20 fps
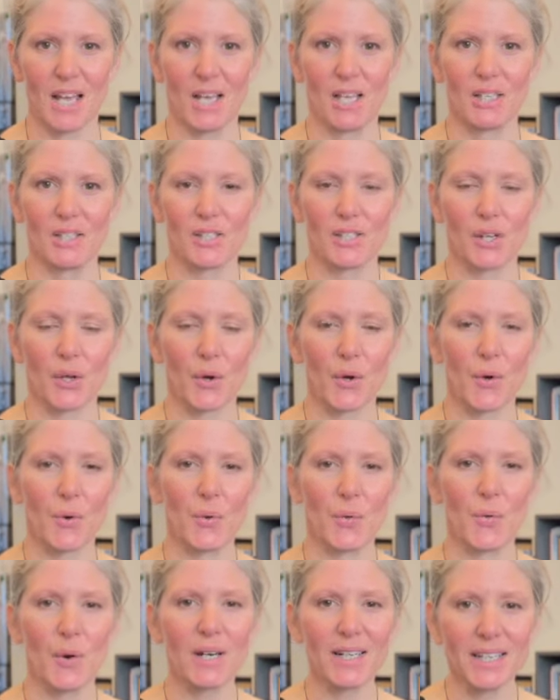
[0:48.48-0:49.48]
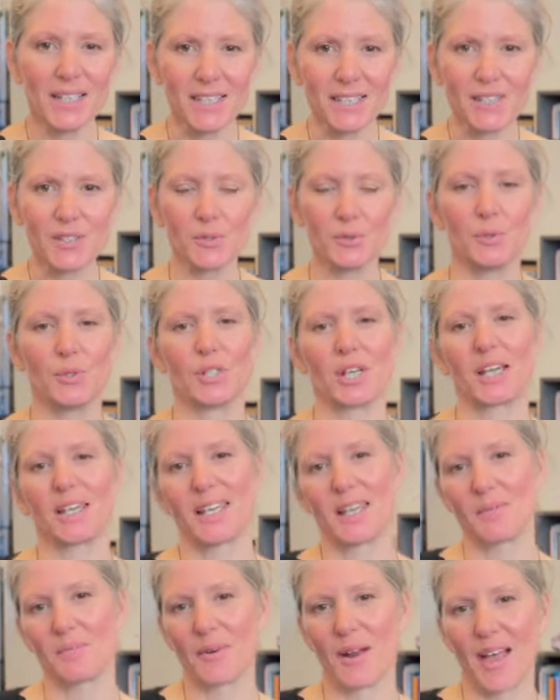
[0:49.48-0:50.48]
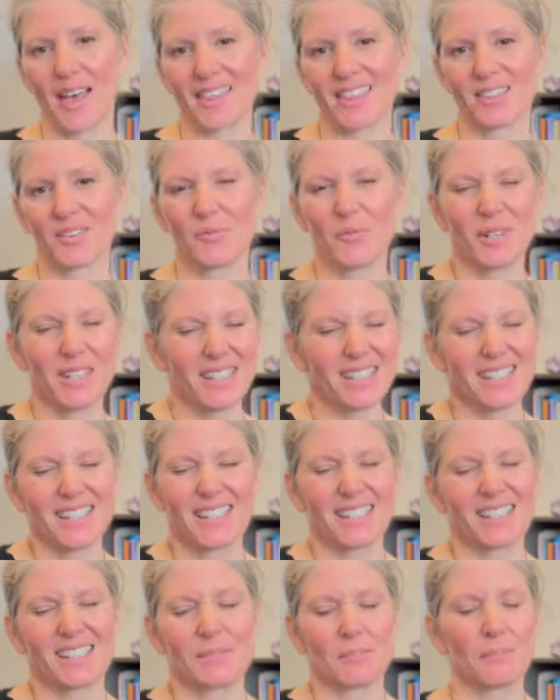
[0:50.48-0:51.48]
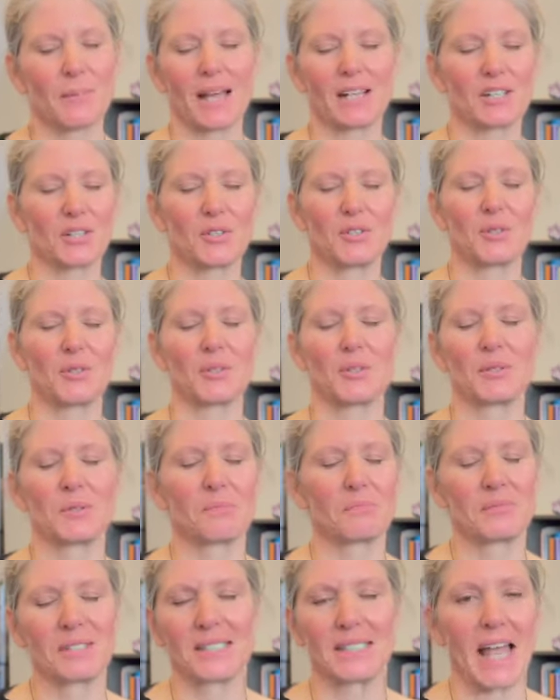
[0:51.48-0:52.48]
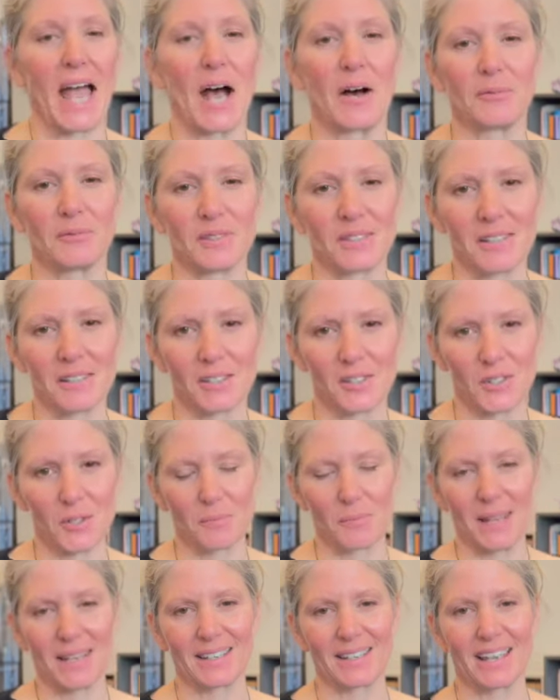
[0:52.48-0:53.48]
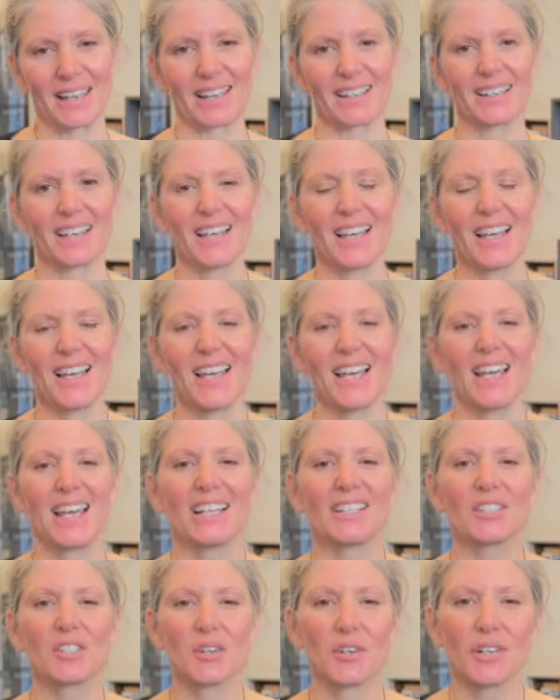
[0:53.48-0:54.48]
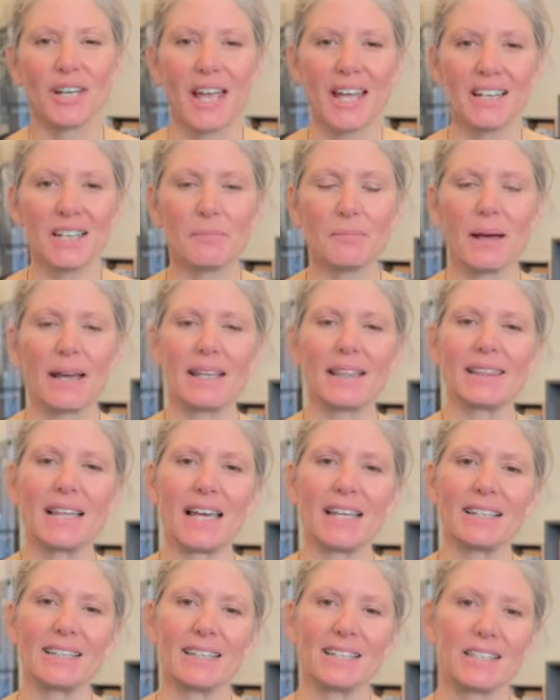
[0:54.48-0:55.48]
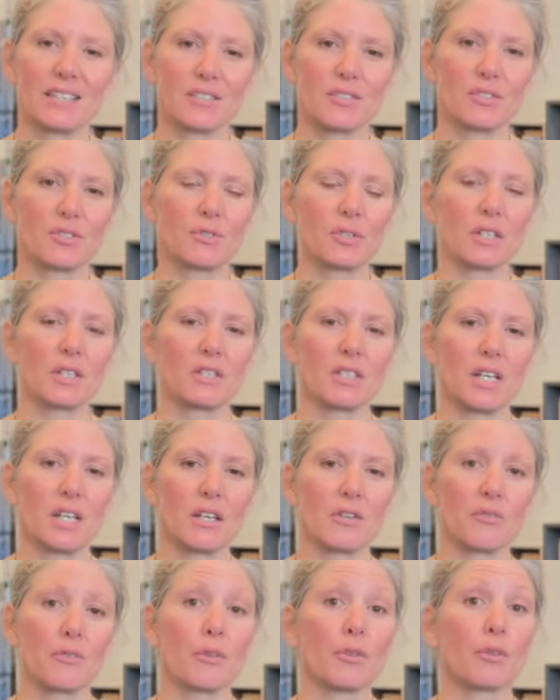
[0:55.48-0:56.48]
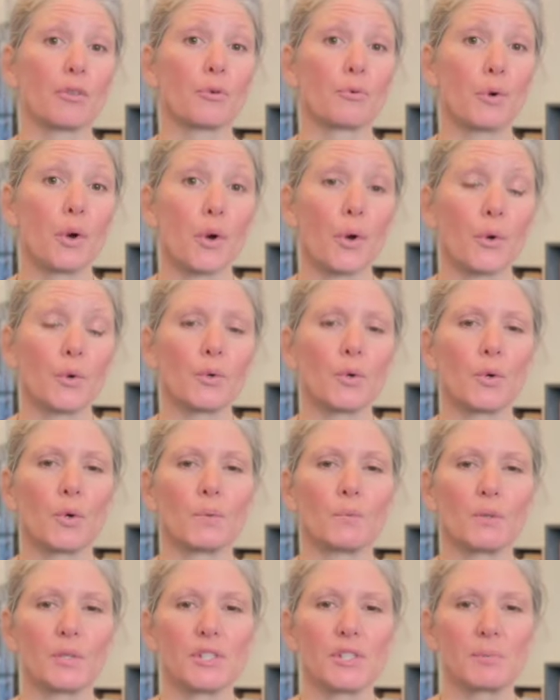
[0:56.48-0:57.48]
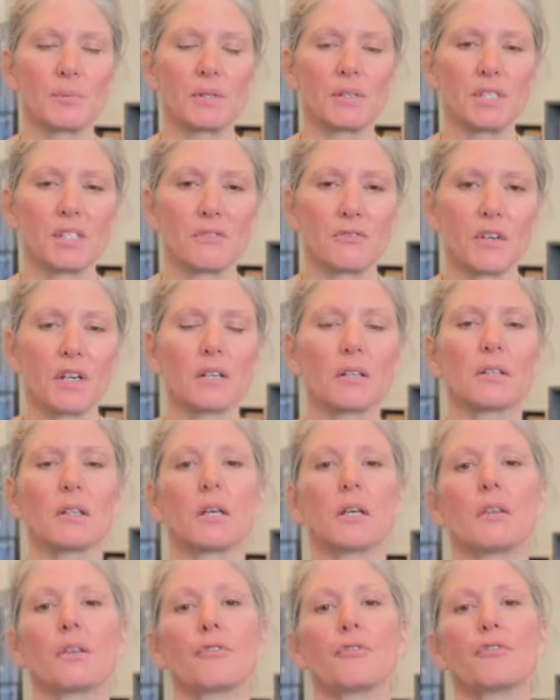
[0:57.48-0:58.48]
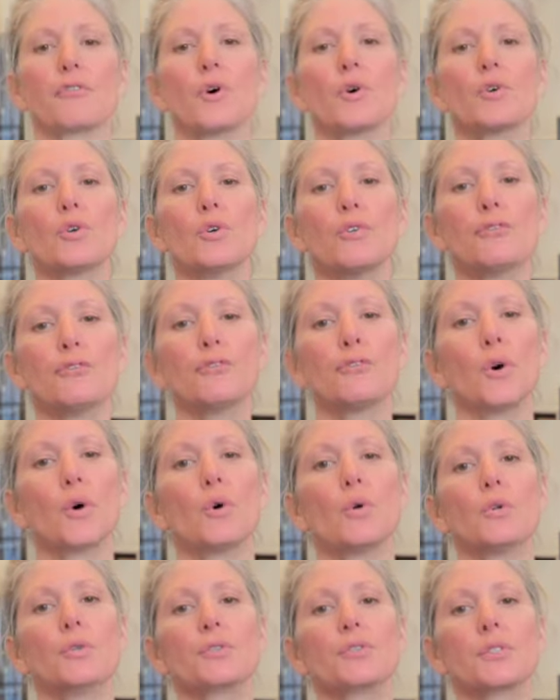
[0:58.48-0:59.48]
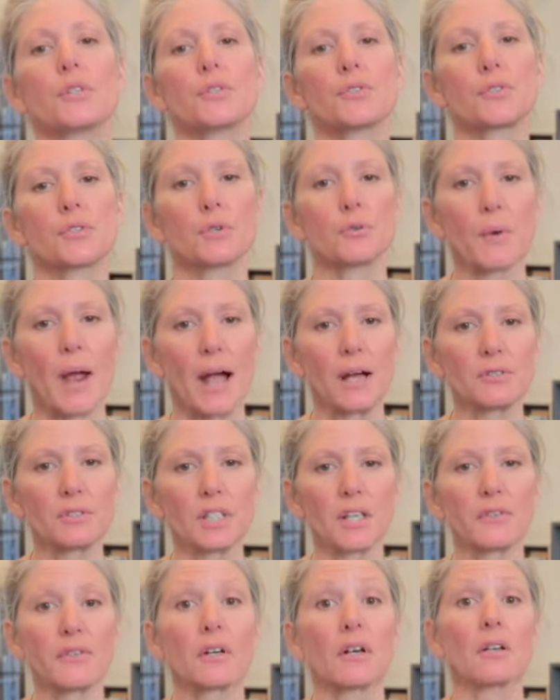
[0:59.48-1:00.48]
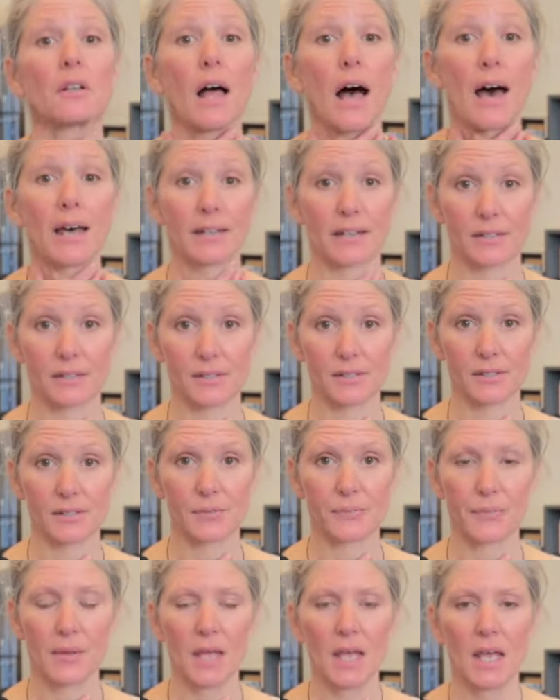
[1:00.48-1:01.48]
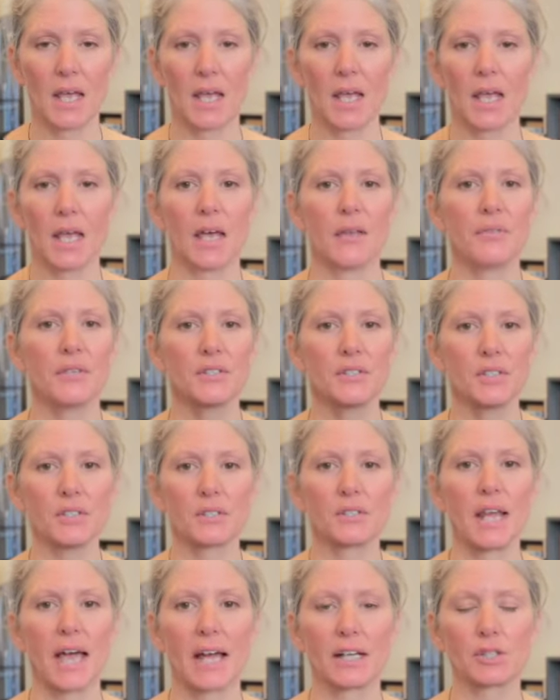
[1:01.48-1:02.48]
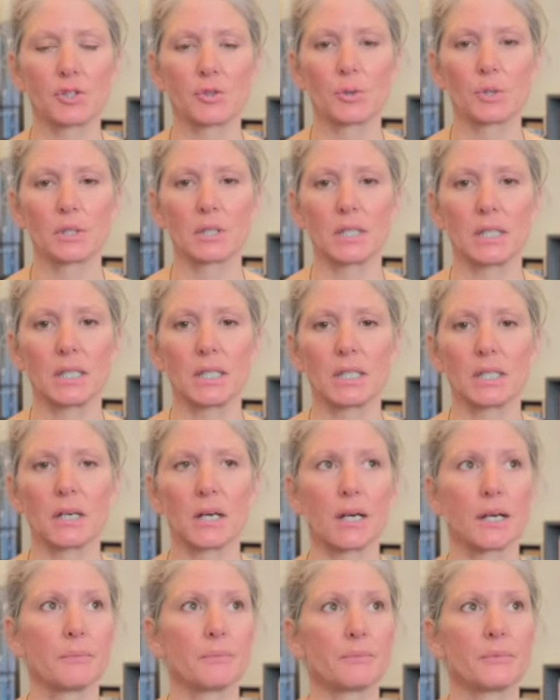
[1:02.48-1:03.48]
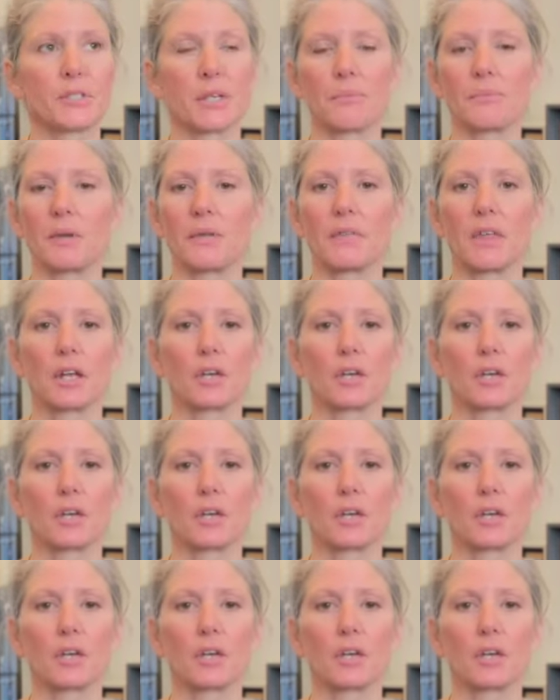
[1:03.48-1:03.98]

So what is Ujjayi breath? What is this magical sound that you're making? It's created by lightly constricting the throat, or more specifically, the vocal folds surrounding the glottis. And this is naturally something that